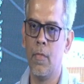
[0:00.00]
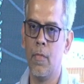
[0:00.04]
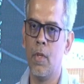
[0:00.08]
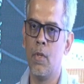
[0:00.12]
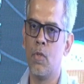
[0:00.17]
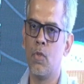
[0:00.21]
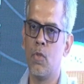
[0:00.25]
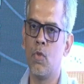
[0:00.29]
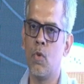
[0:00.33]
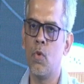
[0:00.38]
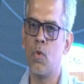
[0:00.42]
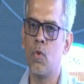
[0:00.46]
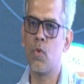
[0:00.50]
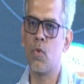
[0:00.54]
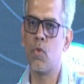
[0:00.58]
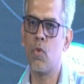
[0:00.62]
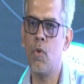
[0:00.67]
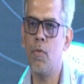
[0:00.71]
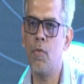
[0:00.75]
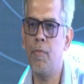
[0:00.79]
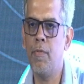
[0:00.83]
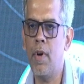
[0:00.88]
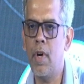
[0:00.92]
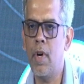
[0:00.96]

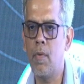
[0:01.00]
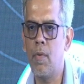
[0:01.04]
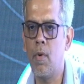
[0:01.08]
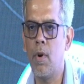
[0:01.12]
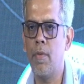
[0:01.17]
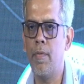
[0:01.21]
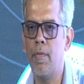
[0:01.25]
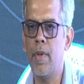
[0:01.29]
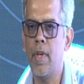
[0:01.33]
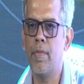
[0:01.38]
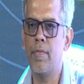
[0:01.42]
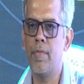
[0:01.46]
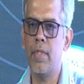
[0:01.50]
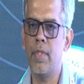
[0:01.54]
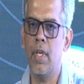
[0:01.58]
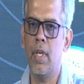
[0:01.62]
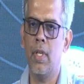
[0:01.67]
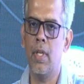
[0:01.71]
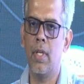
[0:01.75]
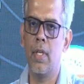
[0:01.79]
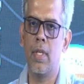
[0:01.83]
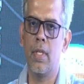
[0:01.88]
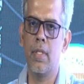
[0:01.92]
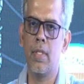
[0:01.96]
So far what we have
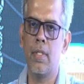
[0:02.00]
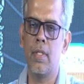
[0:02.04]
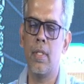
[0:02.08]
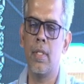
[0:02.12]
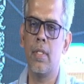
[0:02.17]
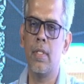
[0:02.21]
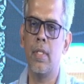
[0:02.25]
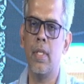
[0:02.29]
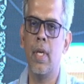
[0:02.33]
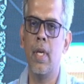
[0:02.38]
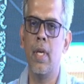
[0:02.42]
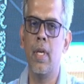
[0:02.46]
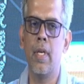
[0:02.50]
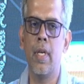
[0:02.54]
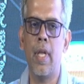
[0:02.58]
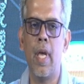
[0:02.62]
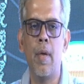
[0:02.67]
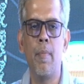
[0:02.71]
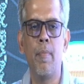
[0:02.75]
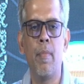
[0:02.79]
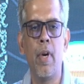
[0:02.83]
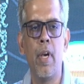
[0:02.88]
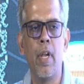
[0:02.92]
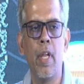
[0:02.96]
seen is the single
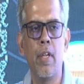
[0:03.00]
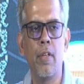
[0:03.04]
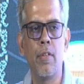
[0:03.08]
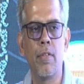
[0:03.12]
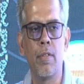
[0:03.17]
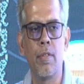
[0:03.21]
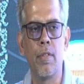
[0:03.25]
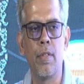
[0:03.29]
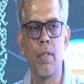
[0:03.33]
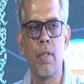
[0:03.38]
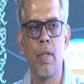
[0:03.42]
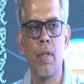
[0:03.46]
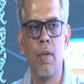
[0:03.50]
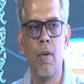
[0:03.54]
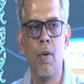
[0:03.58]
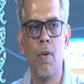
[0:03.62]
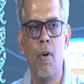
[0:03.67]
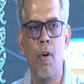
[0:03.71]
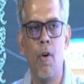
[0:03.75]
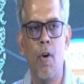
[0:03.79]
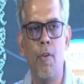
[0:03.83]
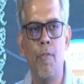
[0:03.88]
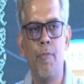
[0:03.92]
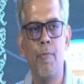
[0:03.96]
time prediction
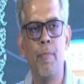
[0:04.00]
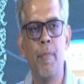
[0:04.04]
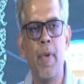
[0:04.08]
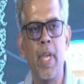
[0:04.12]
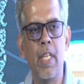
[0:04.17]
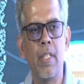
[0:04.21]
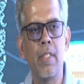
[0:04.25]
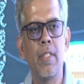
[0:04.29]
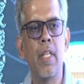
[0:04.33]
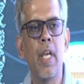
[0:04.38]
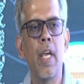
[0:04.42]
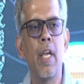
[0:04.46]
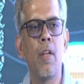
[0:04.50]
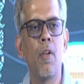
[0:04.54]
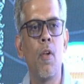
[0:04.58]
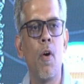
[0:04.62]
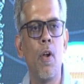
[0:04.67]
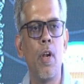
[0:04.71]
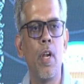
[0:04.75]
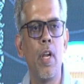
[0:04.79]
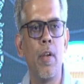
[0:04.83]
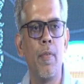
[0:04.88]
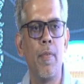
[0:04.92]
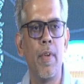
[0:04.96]
of baseline
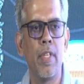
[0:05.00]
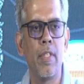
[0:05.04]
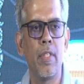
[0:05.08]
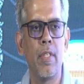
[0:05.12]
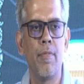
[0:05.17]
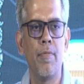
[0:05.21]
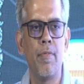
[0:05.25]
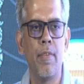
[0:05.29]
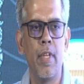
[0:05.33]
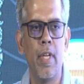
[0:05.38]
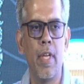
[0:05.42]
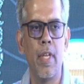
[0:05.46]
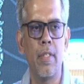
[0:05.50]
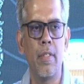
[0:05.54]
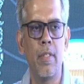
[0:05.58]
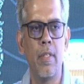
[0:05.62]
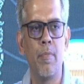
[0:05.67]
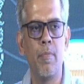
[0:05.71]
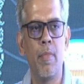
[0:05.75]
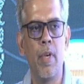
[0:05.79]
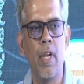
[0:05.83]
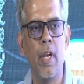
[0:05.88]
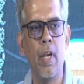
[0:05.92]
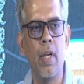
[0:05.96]
non-invasive tests in
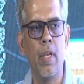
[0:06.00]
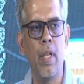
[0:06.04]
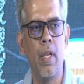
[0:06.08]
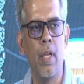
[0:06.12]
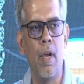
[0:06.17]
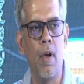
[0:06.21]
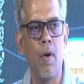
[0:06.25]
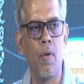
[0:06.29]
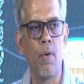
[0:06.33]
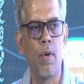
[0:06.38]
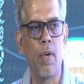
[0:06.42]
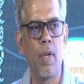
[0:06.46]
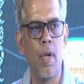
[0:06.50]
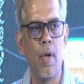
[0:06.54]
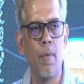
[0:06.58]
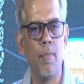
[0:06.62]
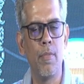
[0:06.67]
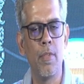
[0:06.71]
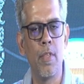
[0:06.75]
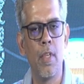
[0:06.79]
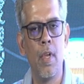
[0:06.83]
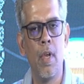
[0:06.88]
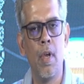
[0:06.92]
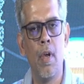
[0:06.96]
predicting outcome.
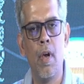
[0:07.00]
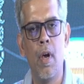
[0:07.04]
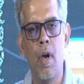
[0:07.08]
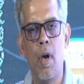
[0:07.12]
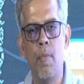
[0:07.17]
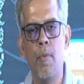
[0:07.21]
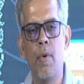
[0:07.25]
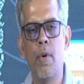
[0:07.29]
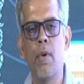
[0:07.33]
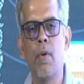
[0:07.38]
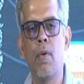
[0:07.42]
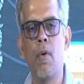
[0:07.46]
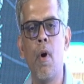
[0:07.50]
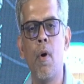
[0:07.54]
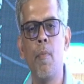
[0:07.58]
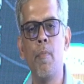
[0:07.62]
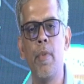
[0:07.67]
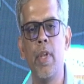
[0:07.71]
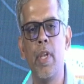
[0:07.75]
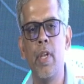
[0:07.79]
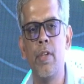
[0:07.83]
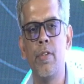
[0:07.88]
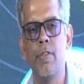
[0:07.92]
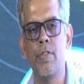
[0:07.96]
How about a
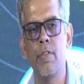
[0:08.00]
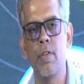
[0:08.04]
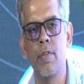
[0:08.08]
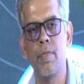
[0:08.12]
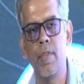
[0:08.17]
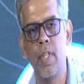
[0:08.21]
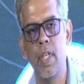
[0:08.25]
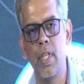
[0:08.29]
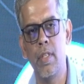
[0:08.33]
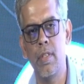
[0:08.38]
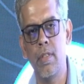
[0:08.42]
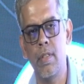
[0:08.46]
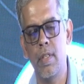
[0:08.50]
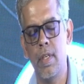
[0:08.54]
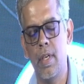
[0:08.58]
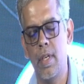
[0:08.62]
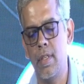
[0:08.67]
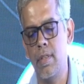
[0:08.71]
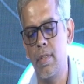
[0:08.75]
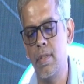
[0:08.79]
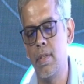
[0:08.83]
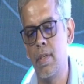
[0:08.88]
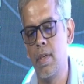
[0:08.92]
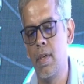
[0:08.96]
combination of these
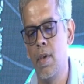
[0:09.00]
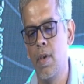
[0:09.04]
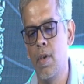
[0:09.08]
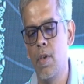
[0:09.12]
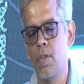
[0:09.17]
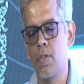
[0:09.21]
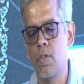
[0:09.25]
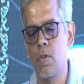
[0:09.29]
tests?